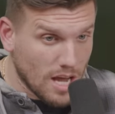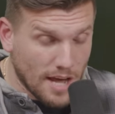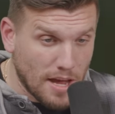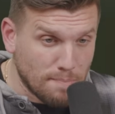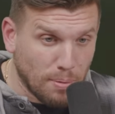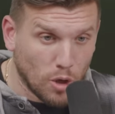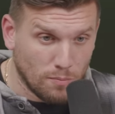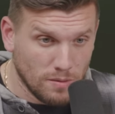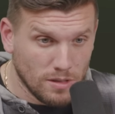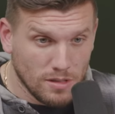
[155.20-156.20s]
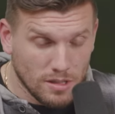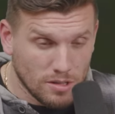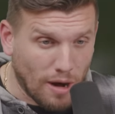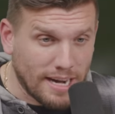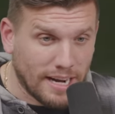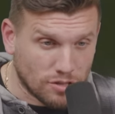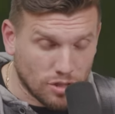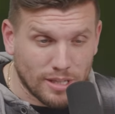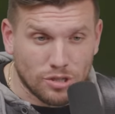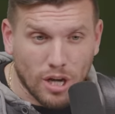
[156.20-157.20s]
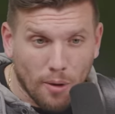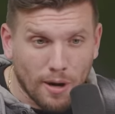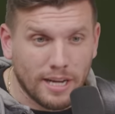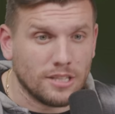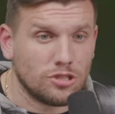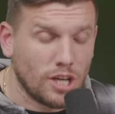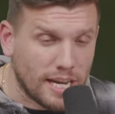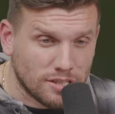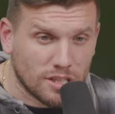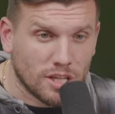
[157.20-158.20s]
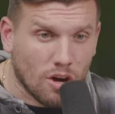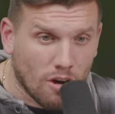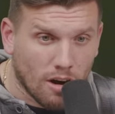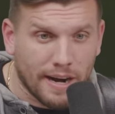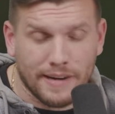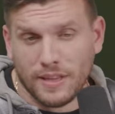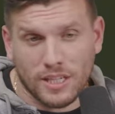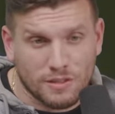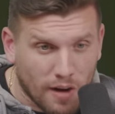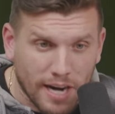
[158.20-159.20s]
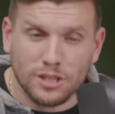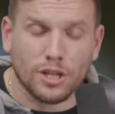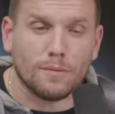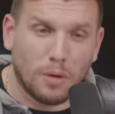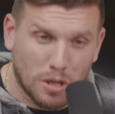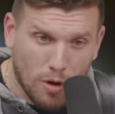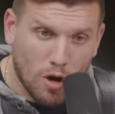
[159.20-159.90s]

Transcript: And then boom, it's right here. So he's going. He's chasing the car. Everything's fine. He's going to pull him